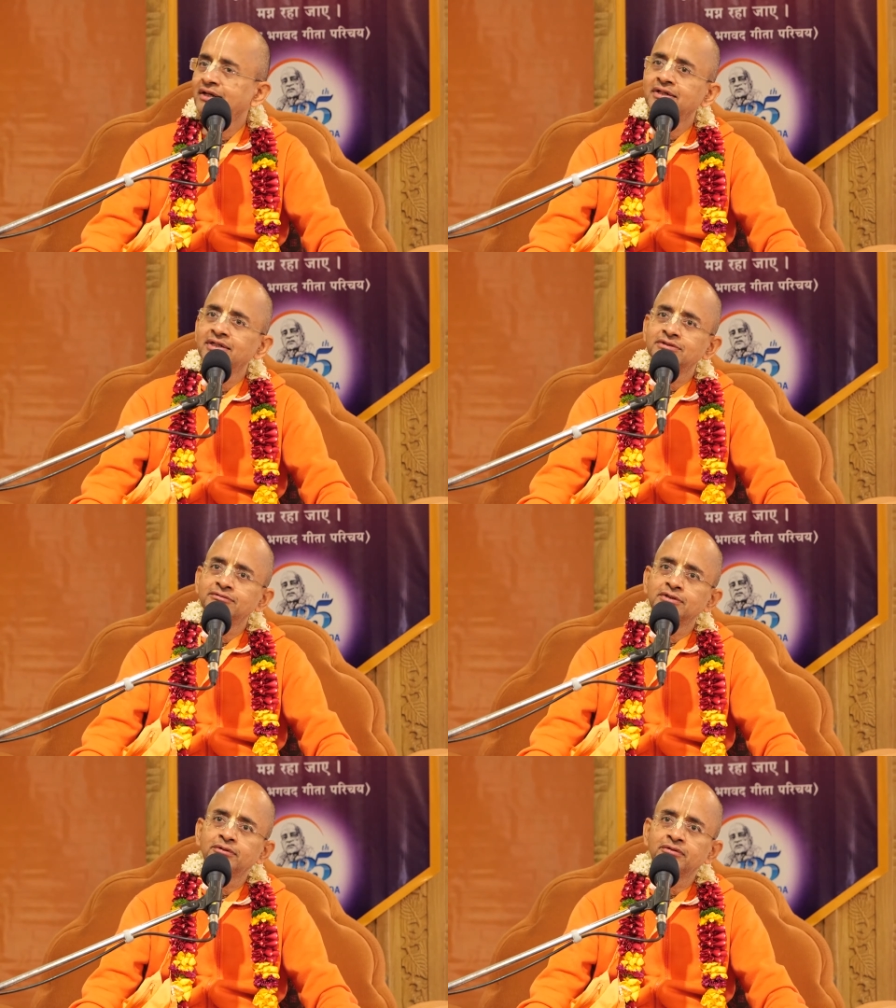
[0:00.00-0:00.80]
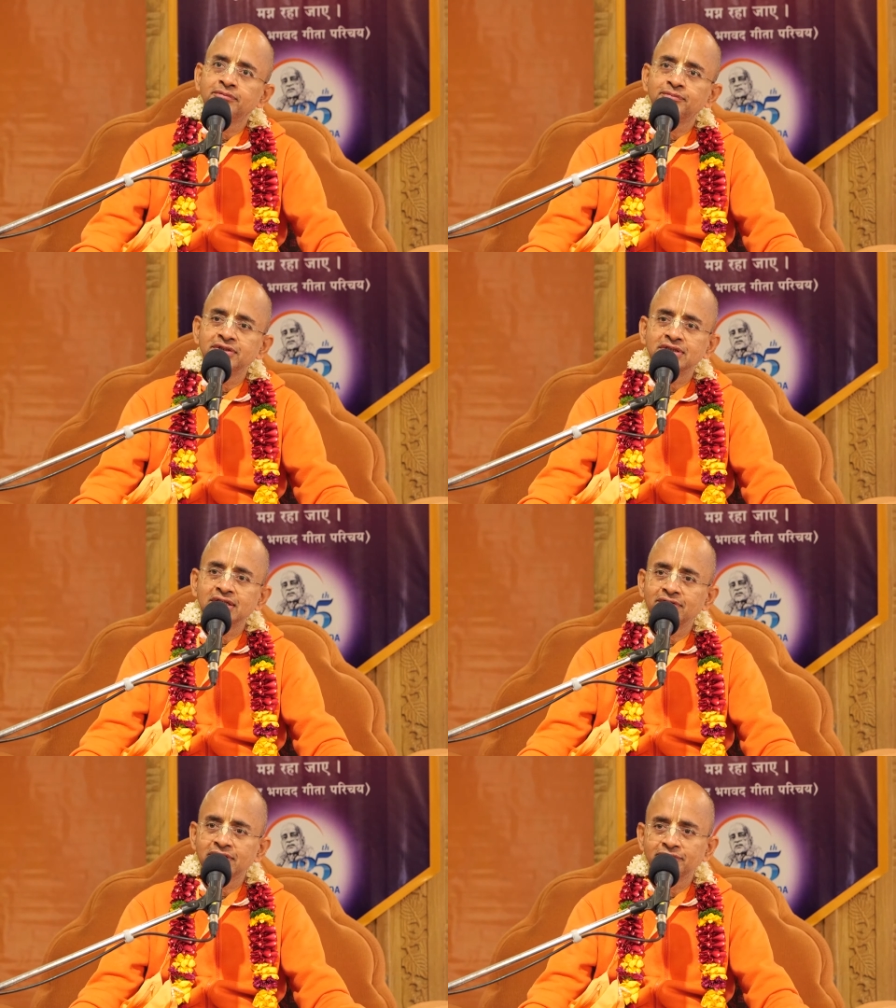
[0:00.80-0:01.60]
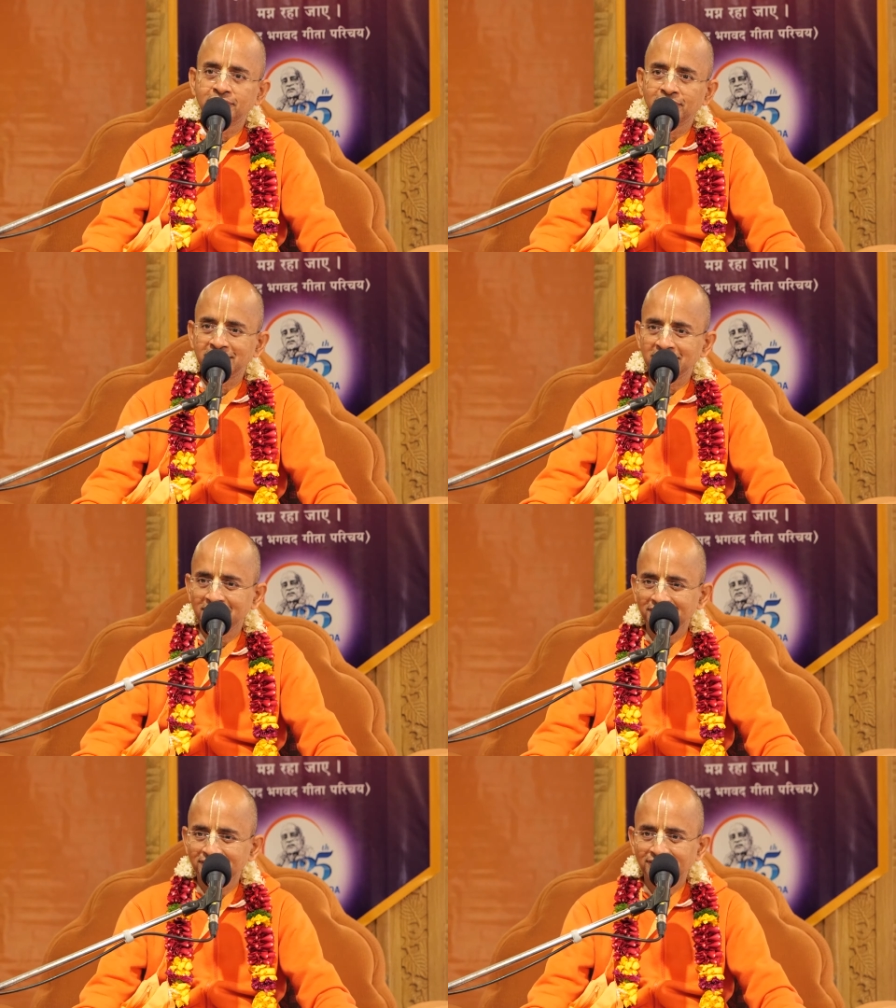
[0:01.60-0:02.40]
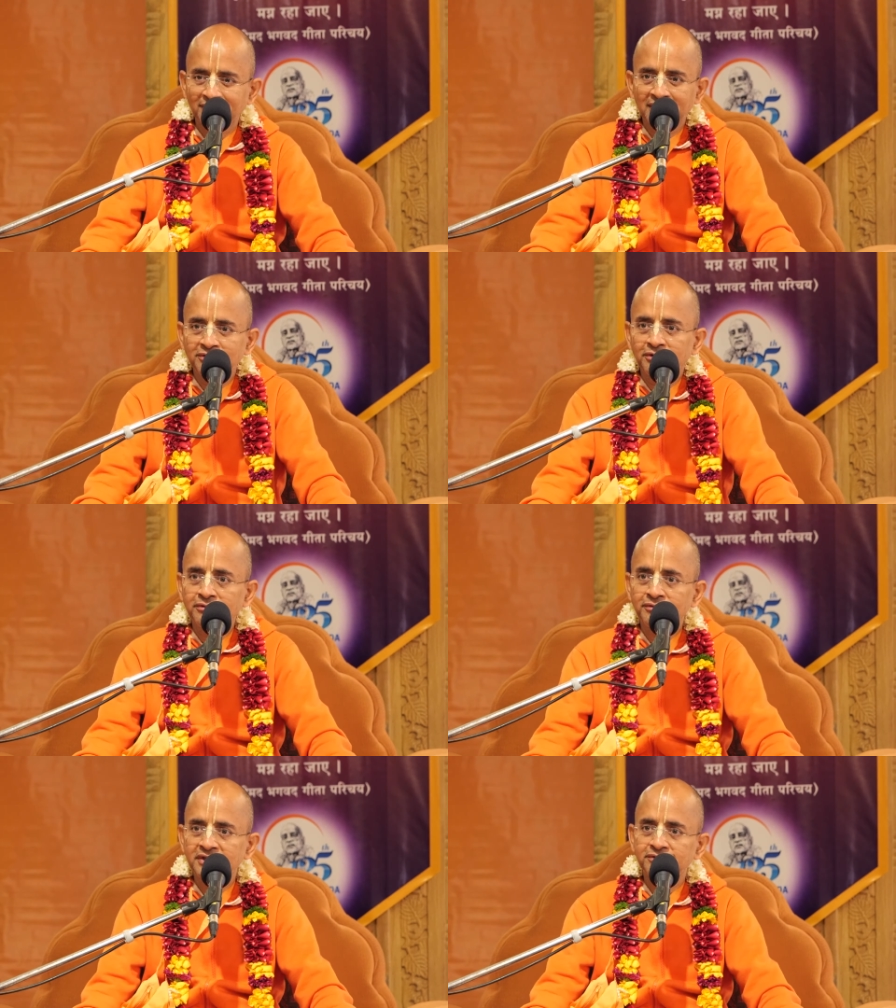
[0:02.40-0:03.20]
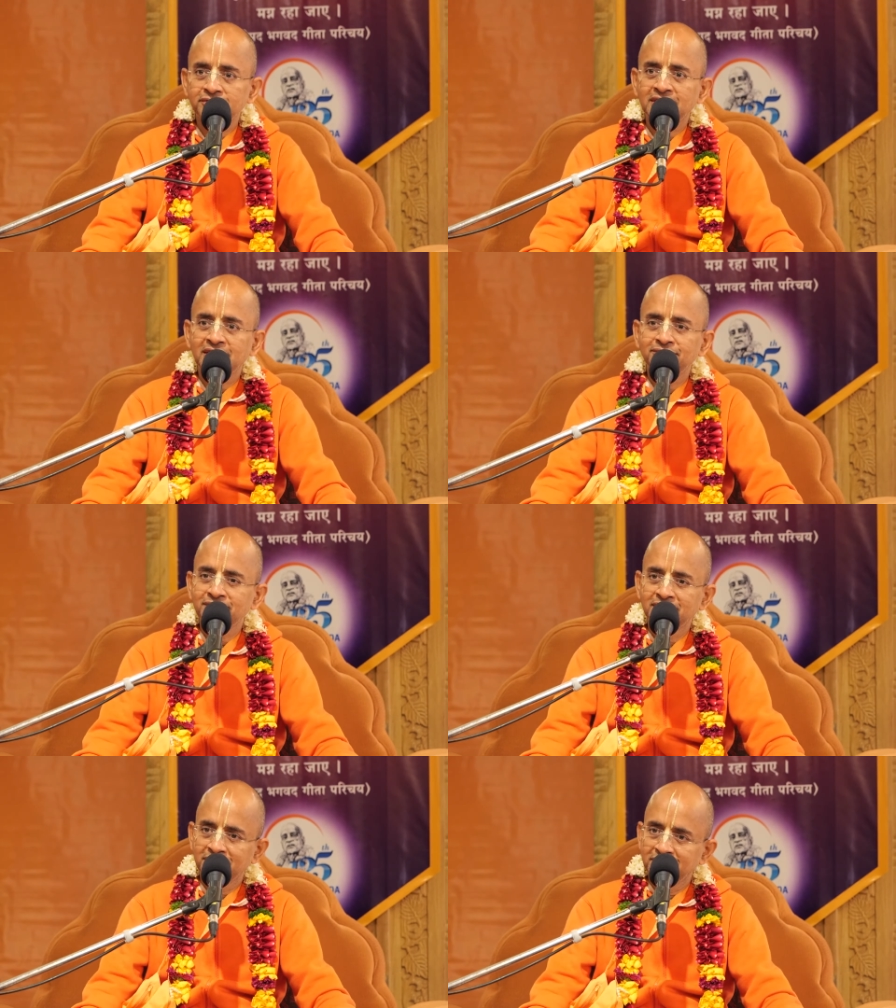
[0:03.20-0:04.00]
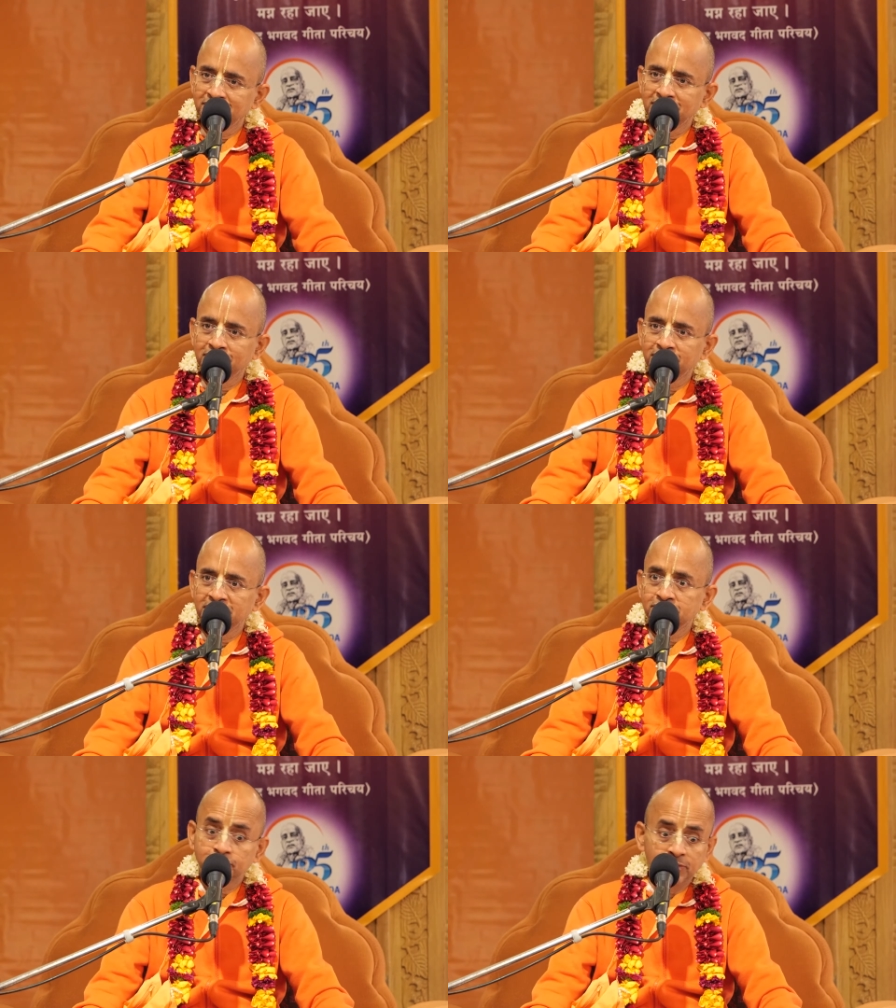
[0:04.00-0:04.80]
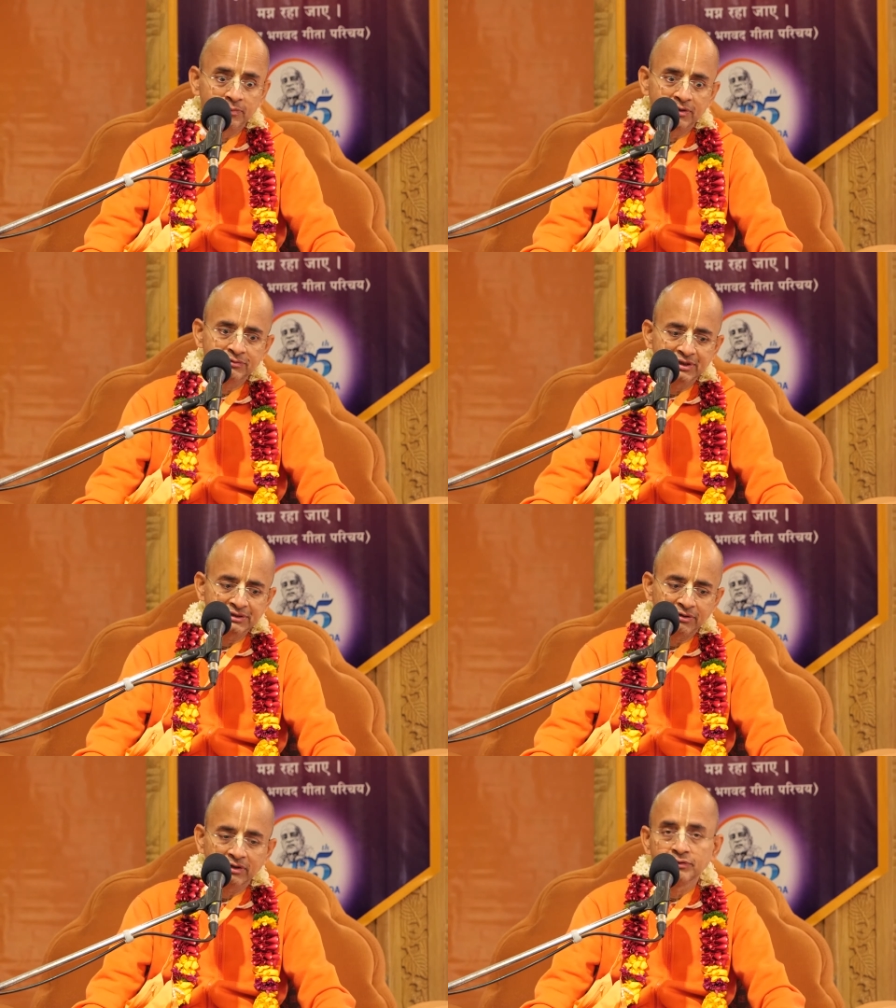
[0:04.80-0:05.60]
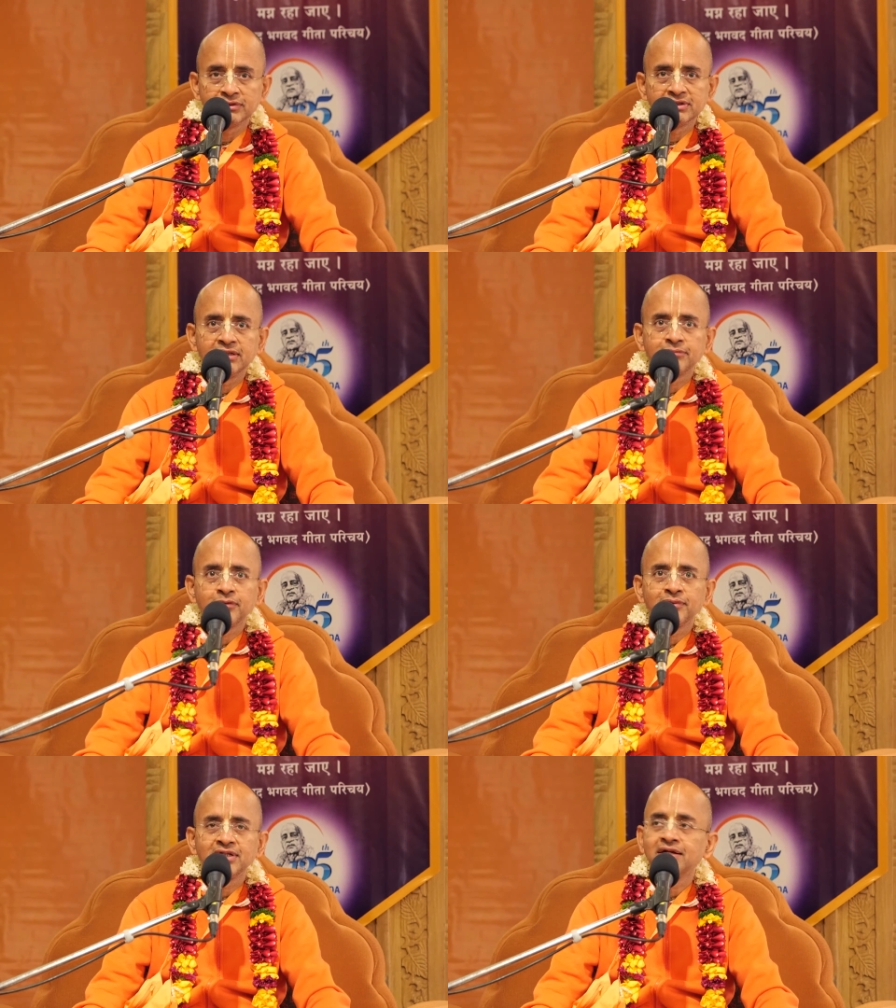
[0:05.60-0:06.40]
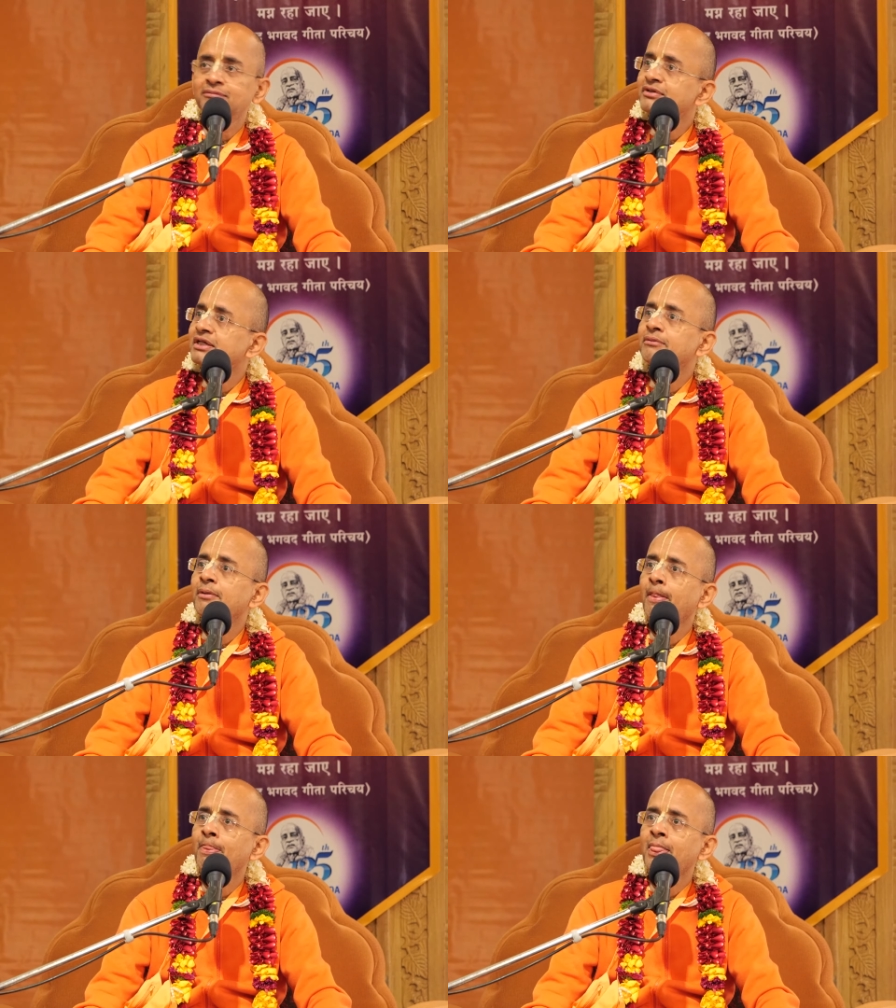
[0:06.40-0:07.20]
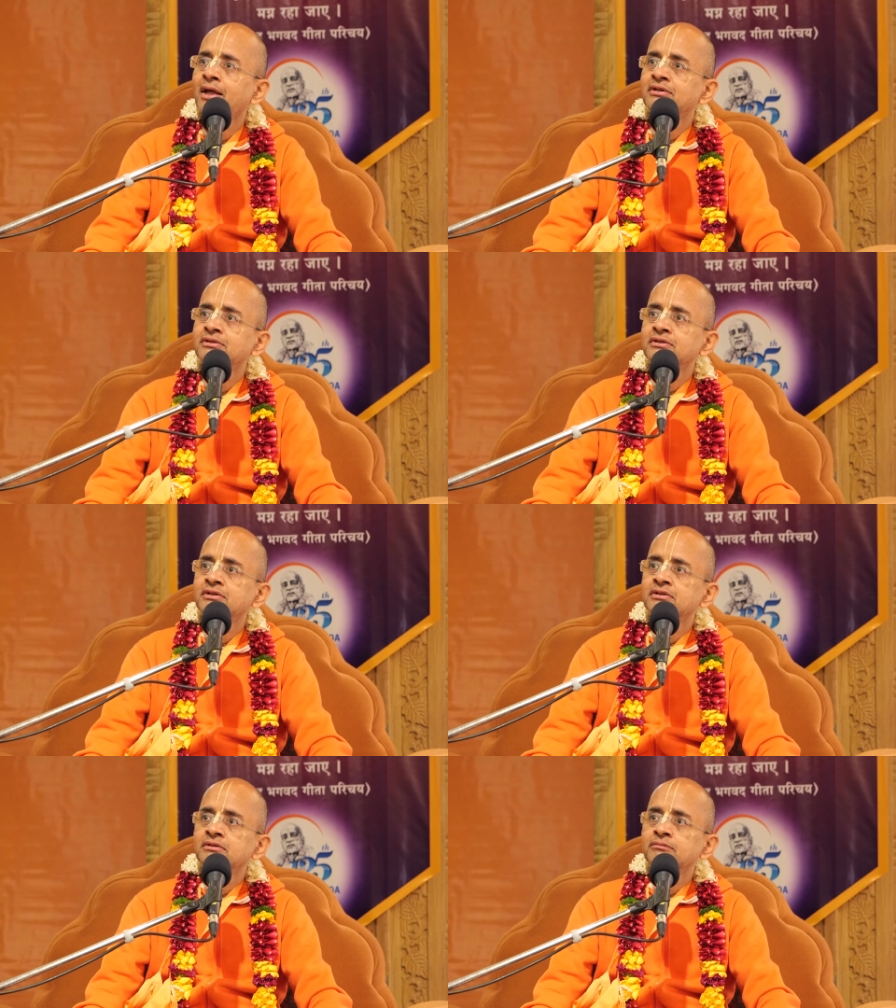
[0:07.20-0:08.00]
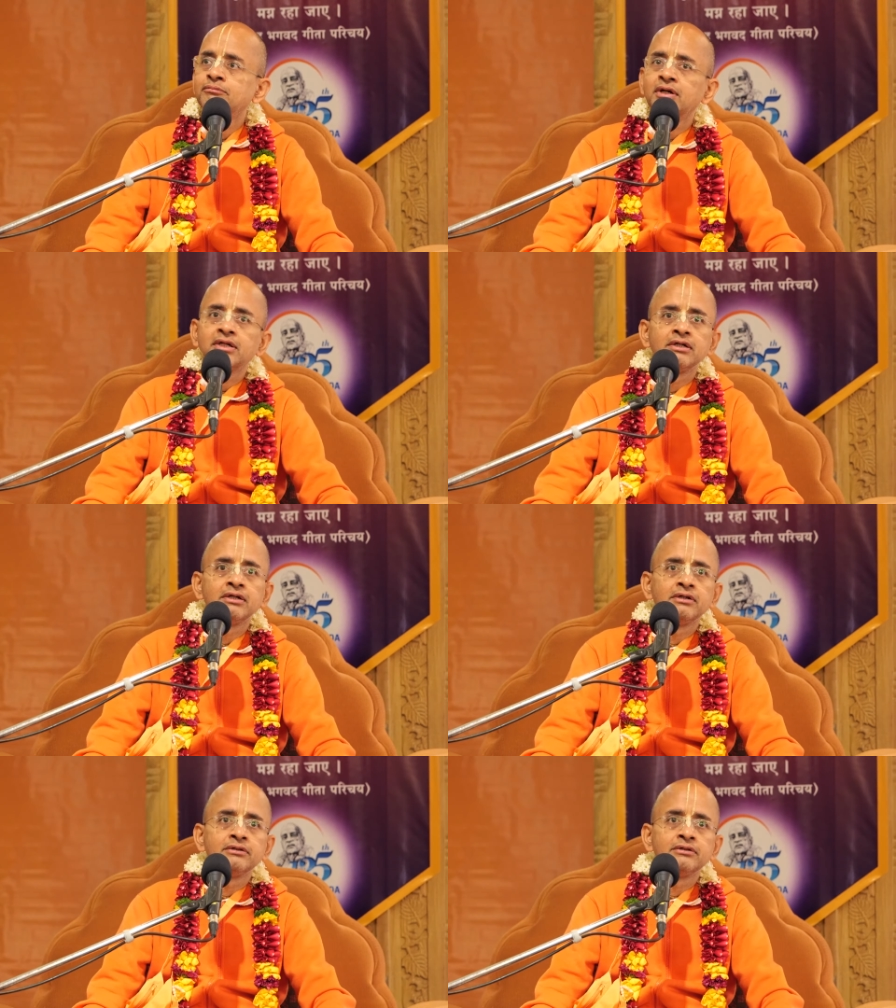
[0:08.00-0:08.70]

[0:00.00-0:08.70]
and Indians, without even preaching, they will give you donation. Don't waste your time. The Prabhupada was very strong. You will see in Prabhupada Lilamrita. But